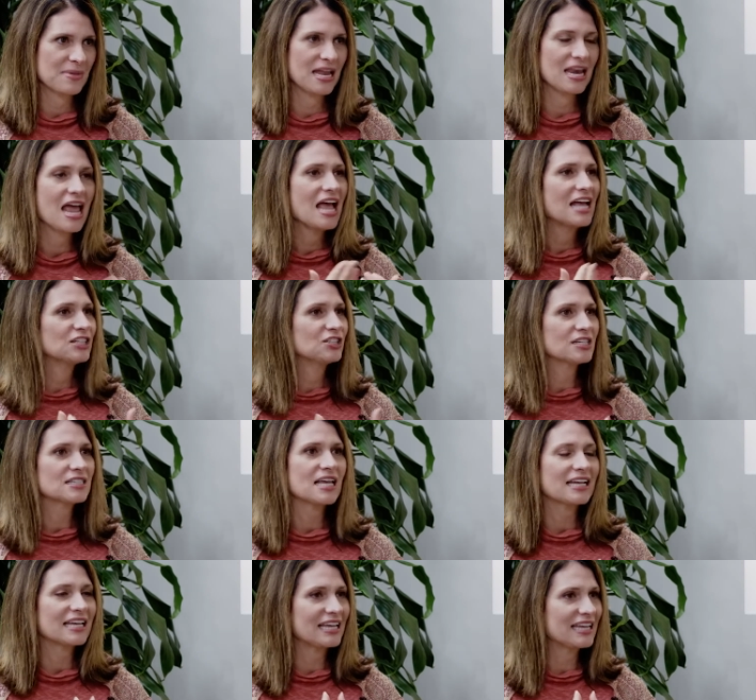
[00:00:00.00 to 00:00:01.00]
Yes. Just
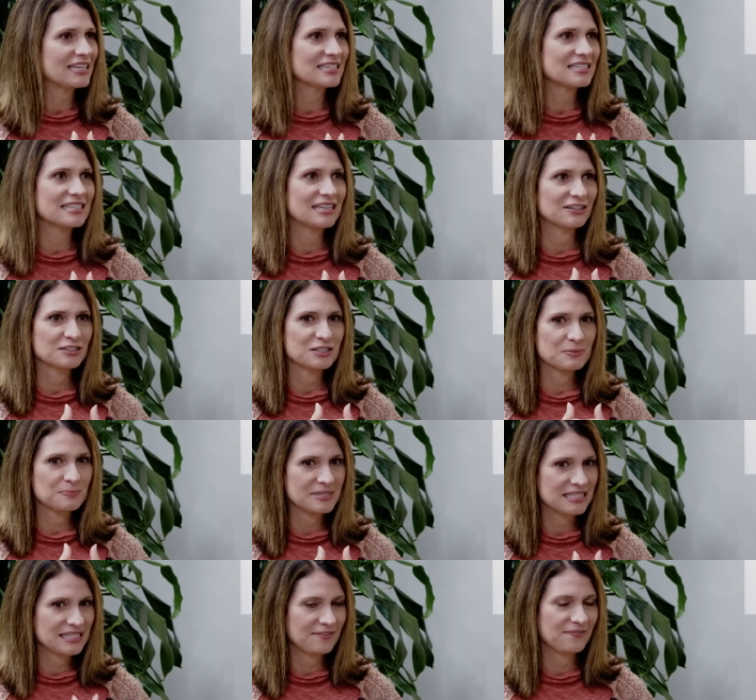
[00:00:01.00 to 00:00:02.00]
like he has dealt
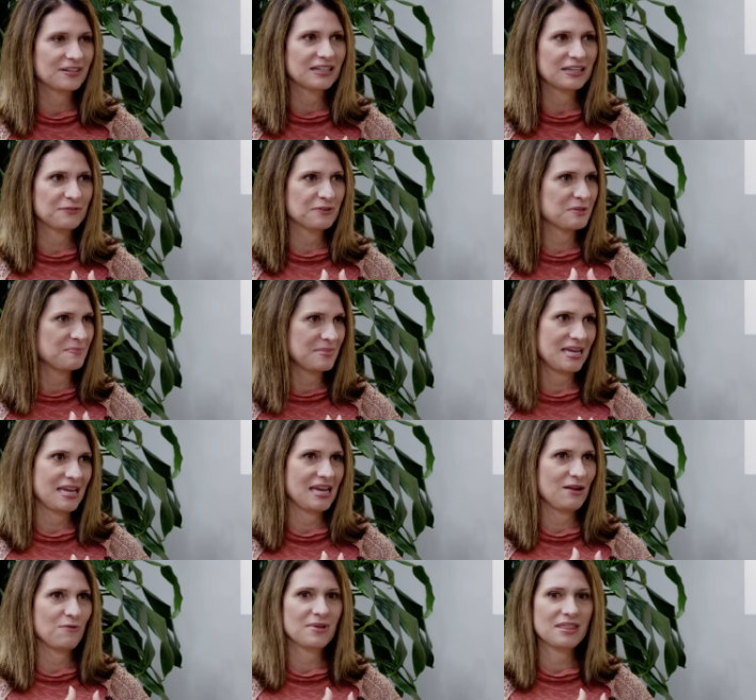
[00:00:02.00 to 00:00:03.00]
specifically with
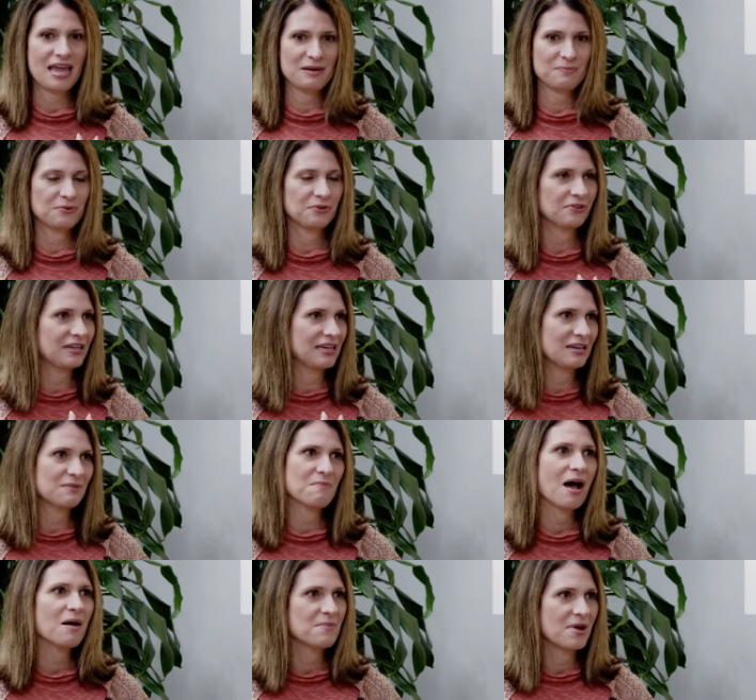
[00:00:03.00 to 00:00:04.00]
me, with April, in
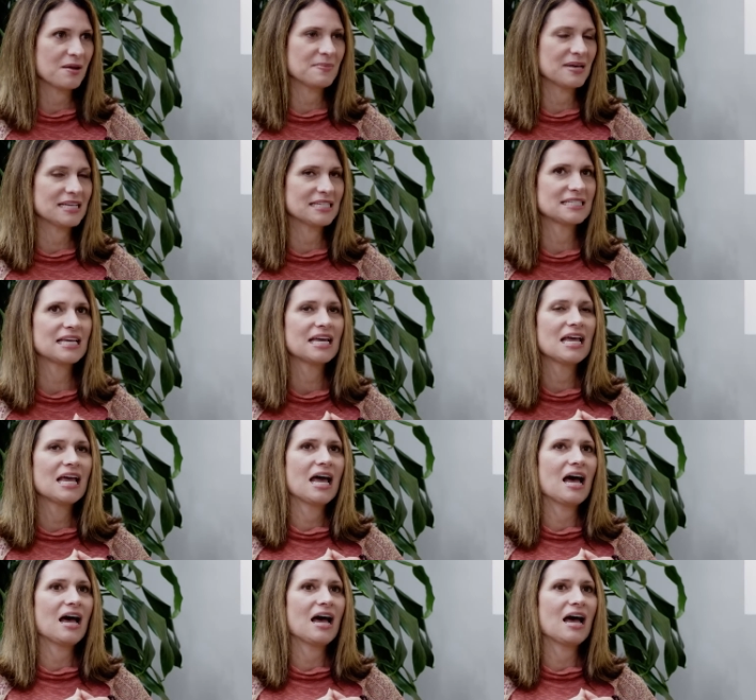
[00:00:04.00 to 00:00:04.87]
my moments. Mm-hmm.